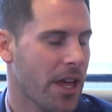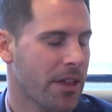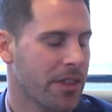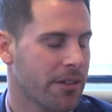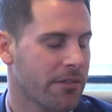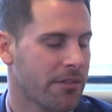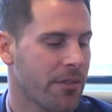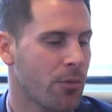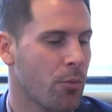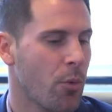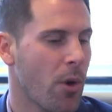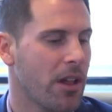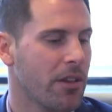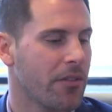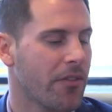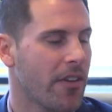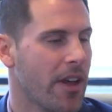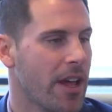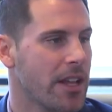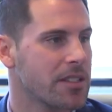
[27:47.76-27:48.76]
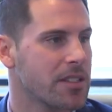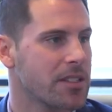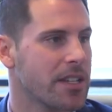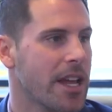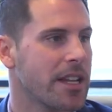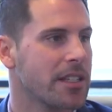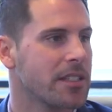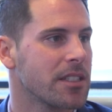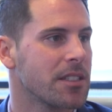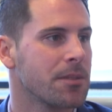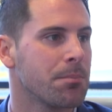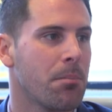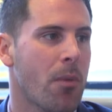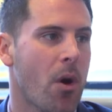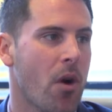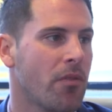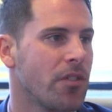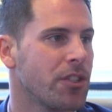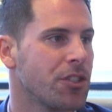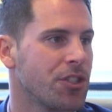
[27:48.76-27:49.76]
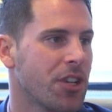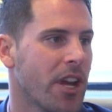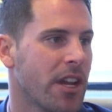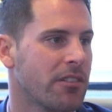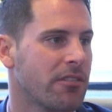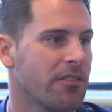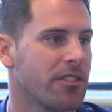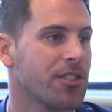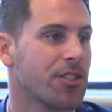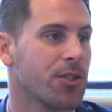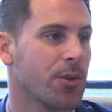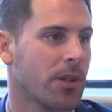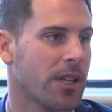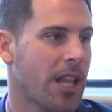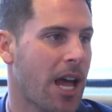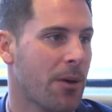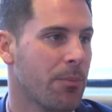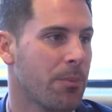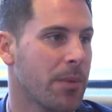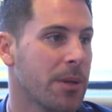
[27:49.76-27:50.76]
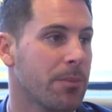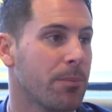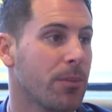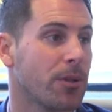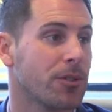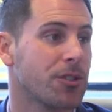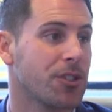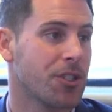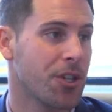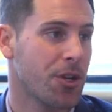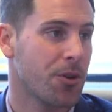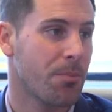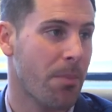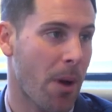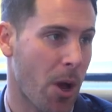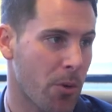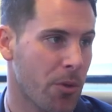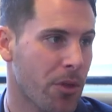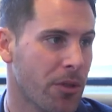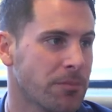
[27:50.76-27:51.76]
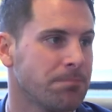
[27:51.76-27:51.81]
I think the welfare state is more than generous to allow people to do both.